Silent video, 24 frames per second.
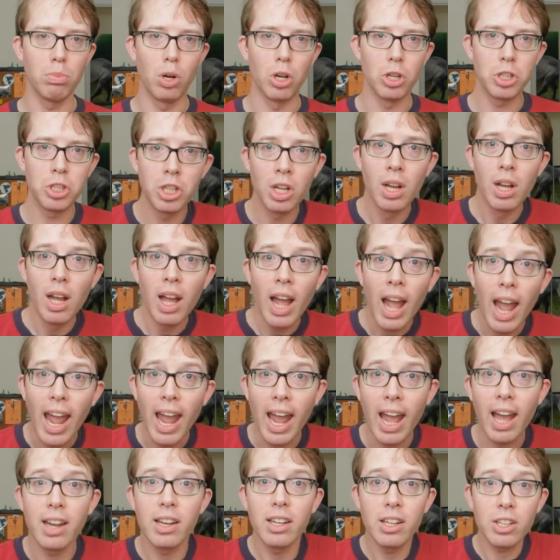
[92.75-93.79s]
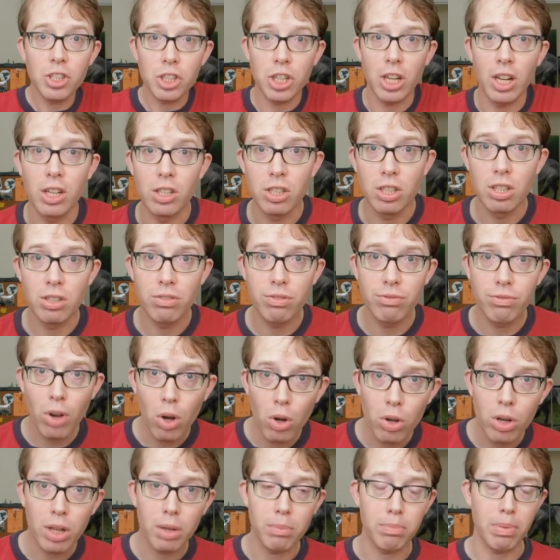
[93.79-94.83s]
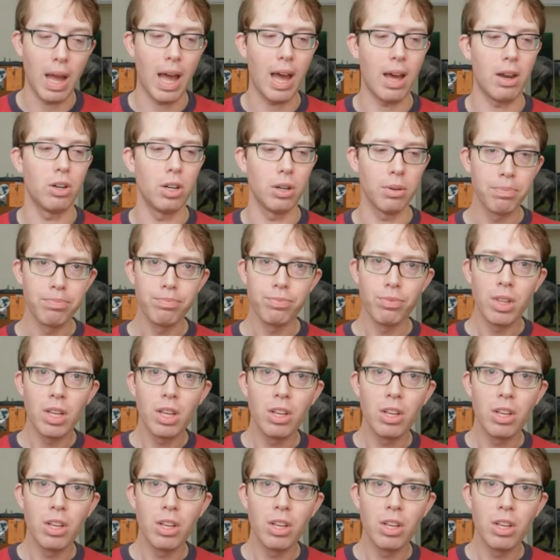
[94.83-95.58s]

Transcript: Bush, and he changed his voting pattern.